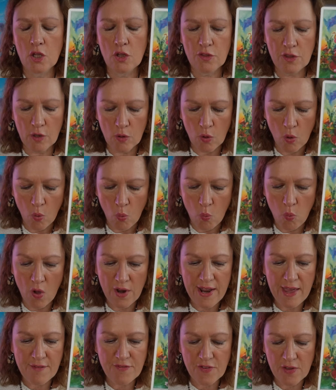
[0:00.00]
That
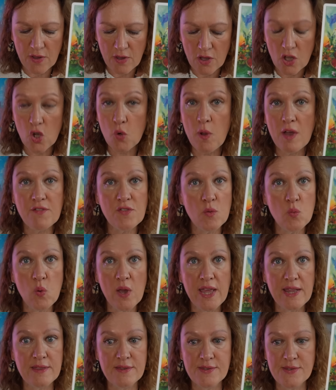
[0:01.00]
whatever, whoever
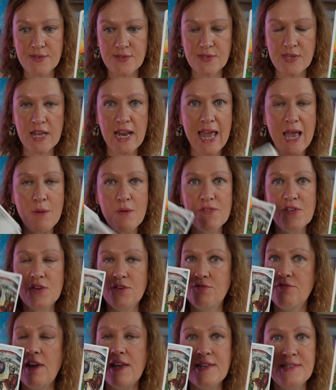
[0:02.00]
wins and however
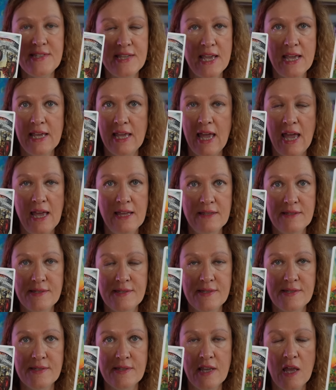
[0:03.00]
crazy it
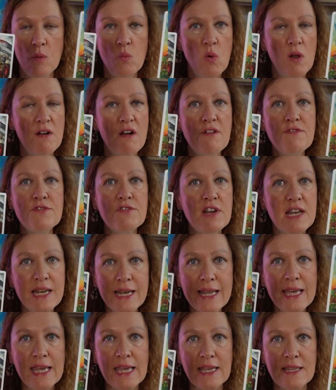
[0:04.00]
gets and wherever it
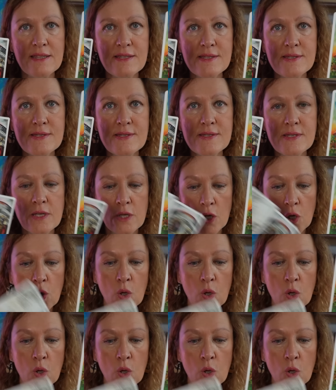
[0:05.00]
leads,